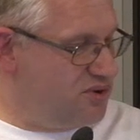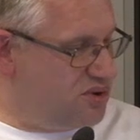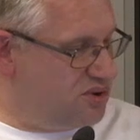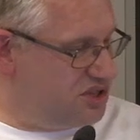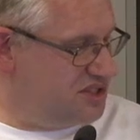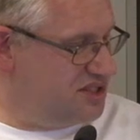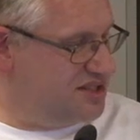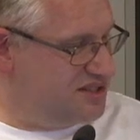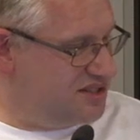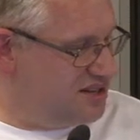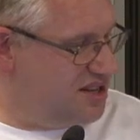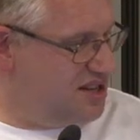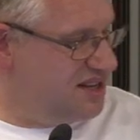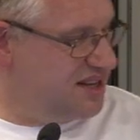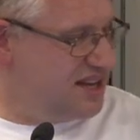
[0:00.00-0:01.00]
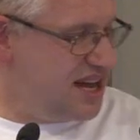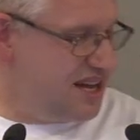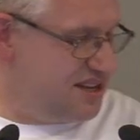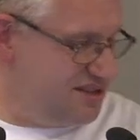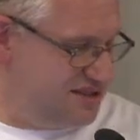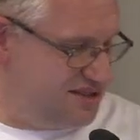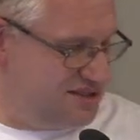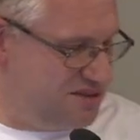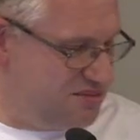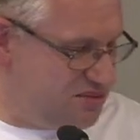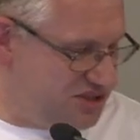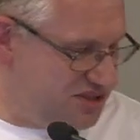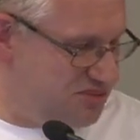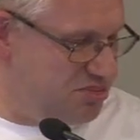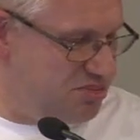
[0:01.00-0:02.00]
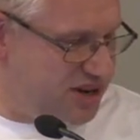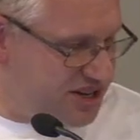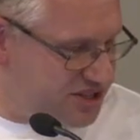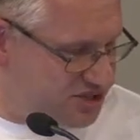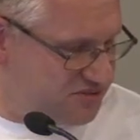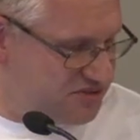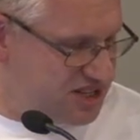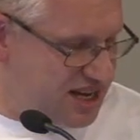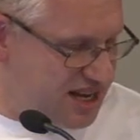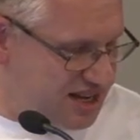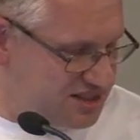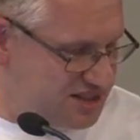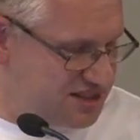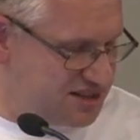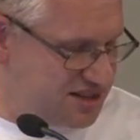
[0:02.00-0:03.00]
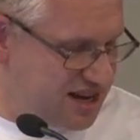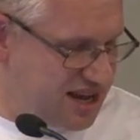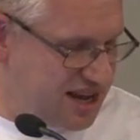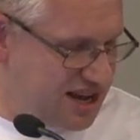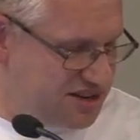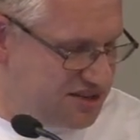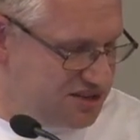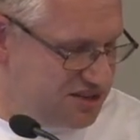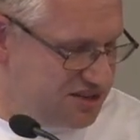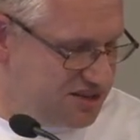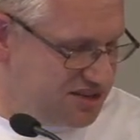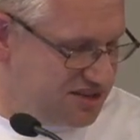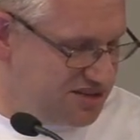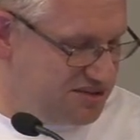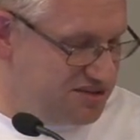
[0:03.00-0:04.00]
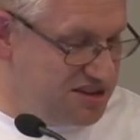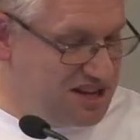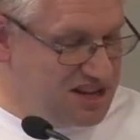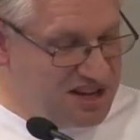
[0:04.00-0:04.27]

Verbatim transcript: course, the case wasn't part of that, and the uh,